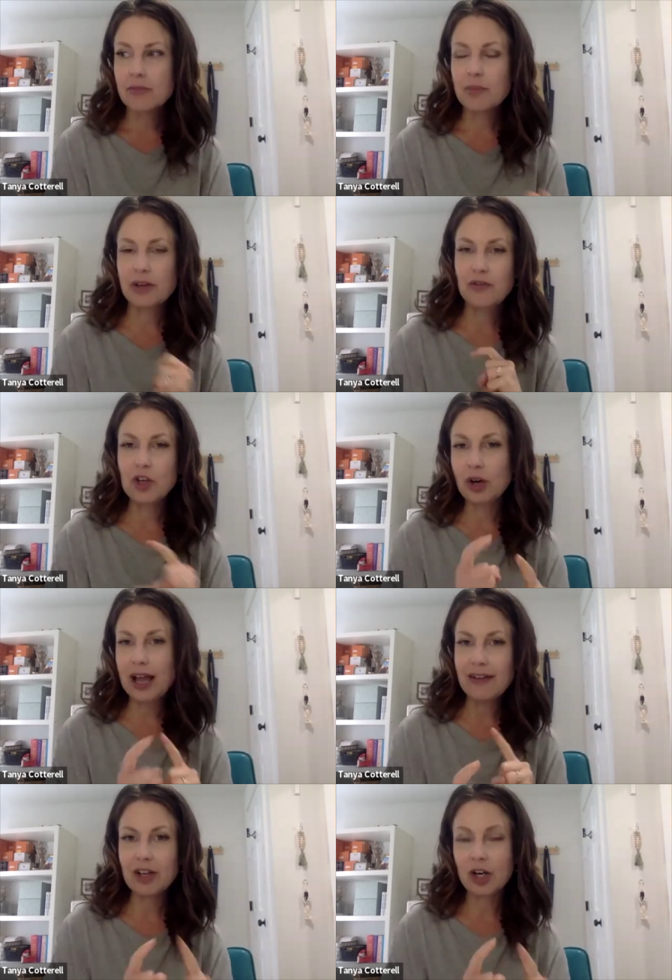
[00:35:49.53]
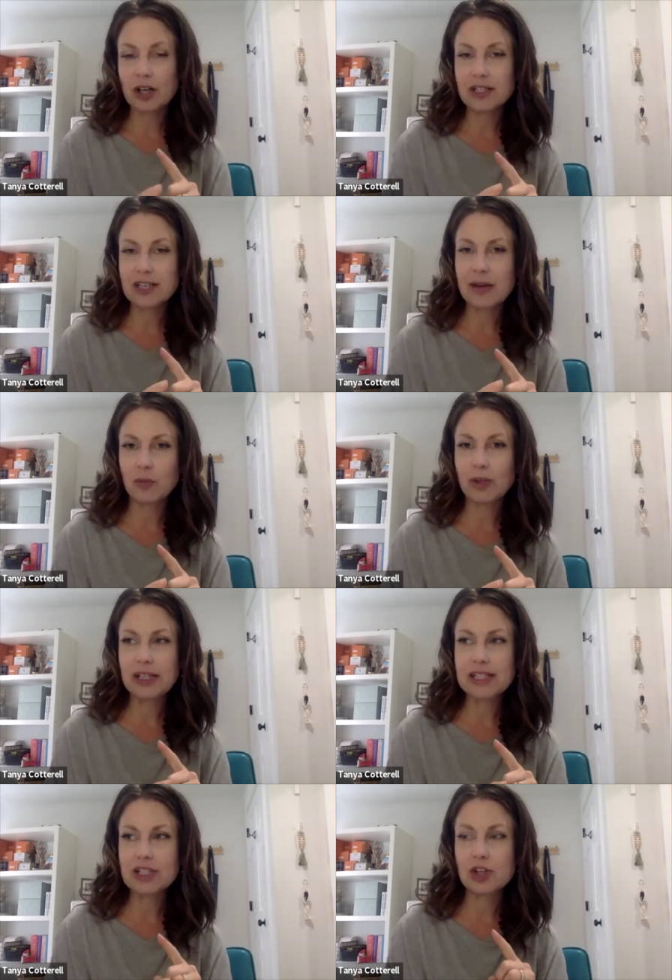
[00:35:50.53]
But if you're having a hard time
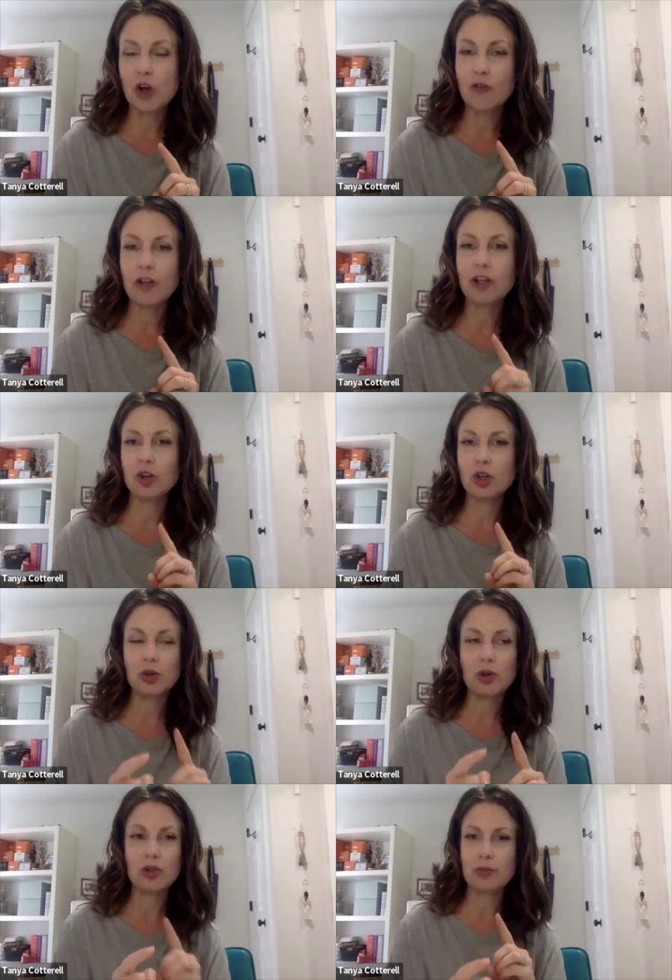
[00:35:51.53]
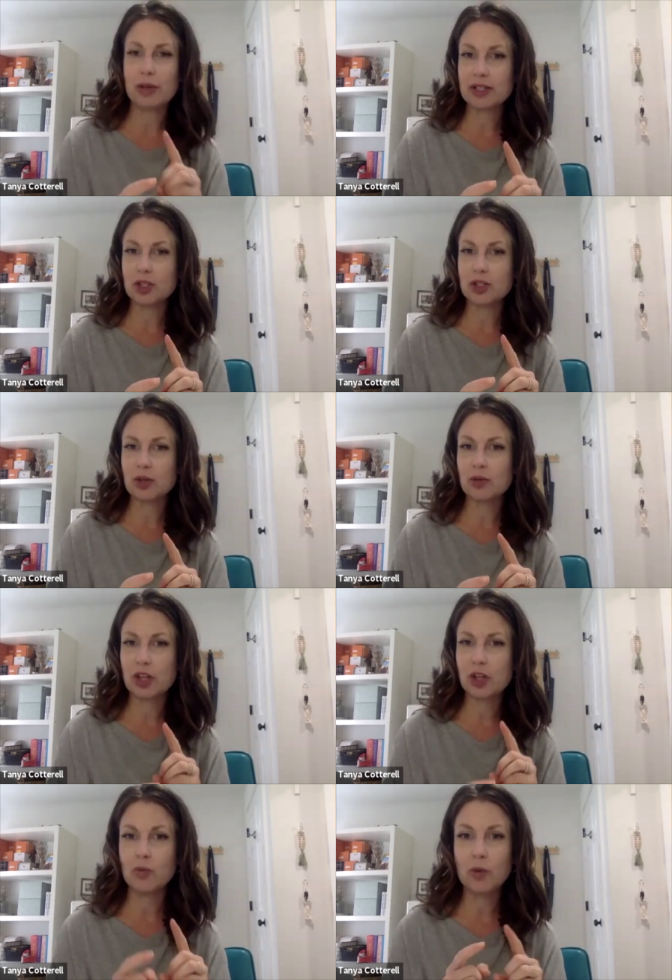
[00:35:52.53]
really solving your glucose puzzle, you
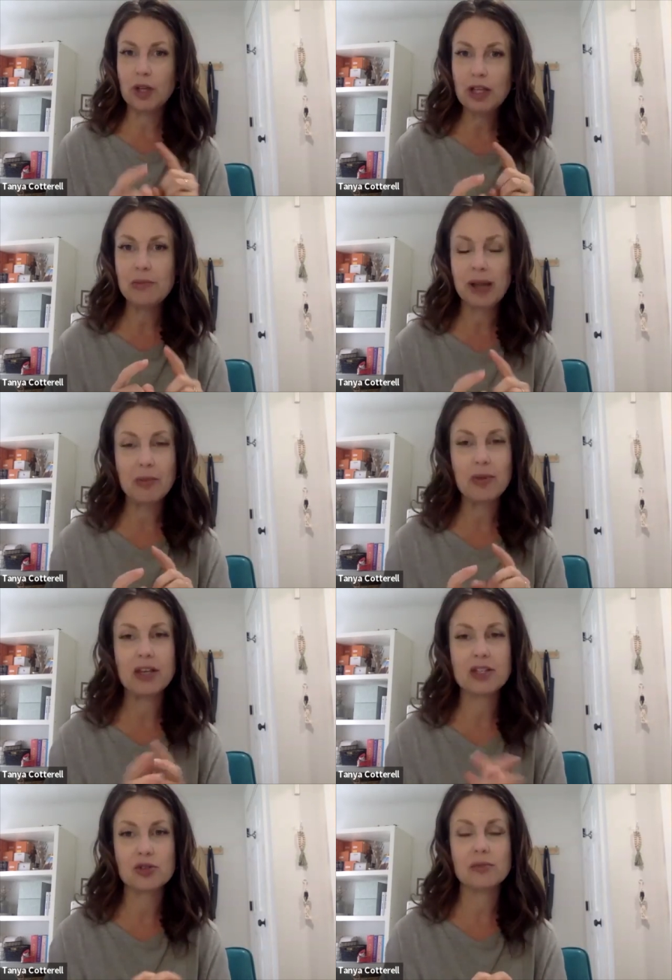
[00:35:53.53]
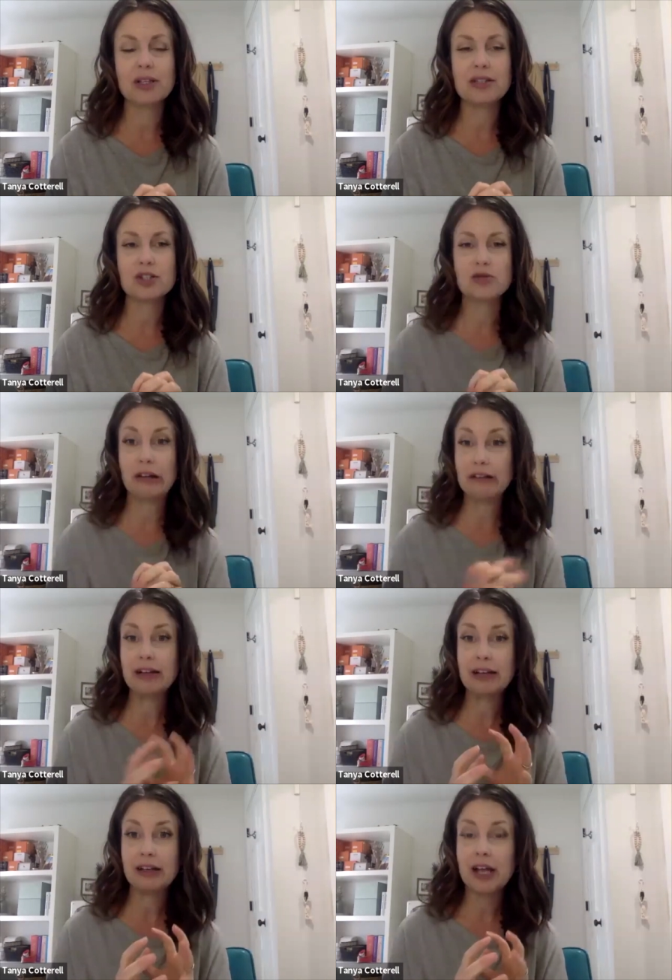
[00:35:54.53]
think you really might be extremely
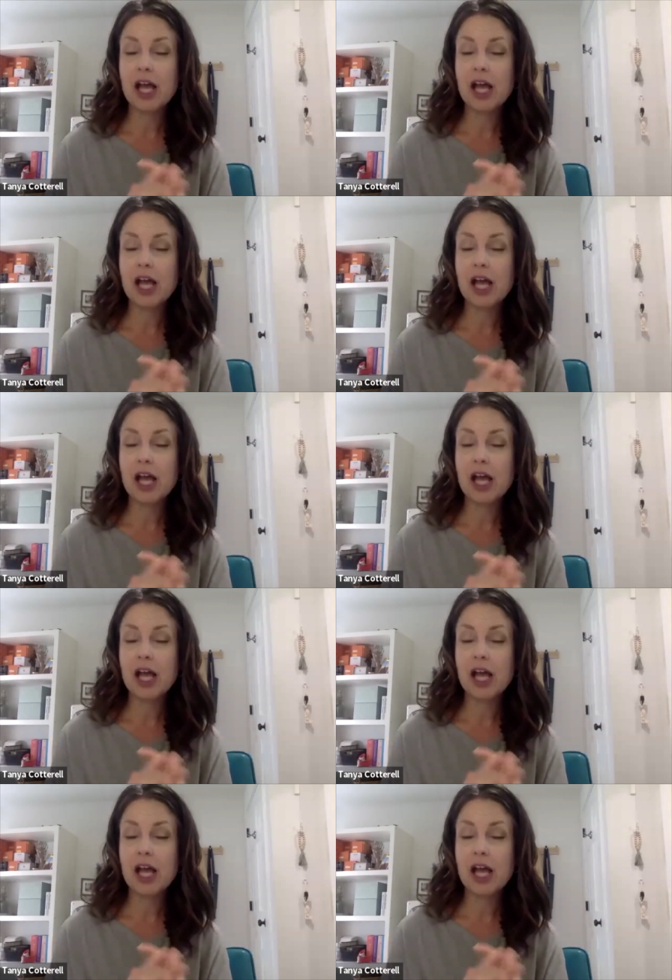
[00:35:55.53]
dysregulated,